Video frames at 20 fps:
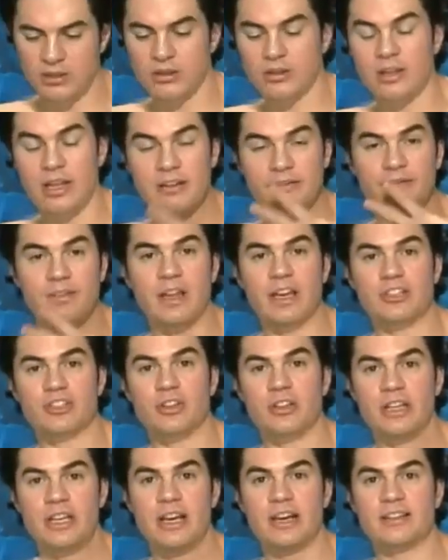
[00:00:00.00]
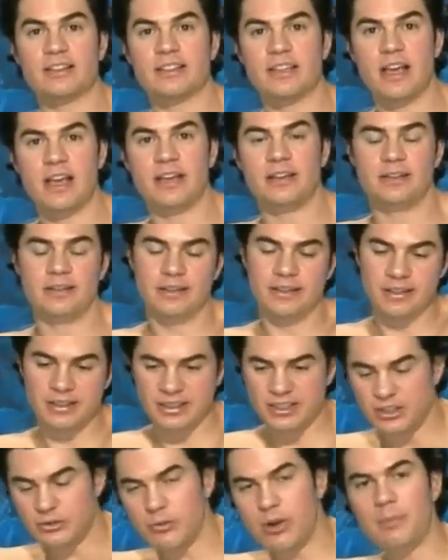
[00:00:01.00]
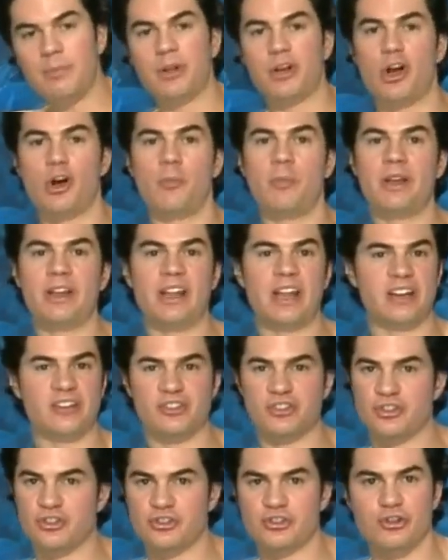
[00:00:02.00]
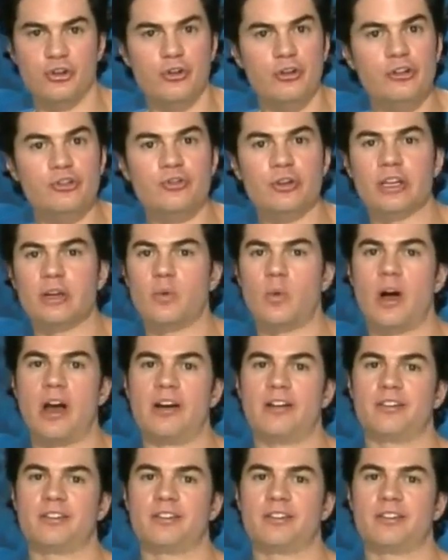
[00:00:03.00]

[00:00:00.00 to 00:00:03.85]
gonna look like flesh on the outside. You rip it open, and it's just circuitry and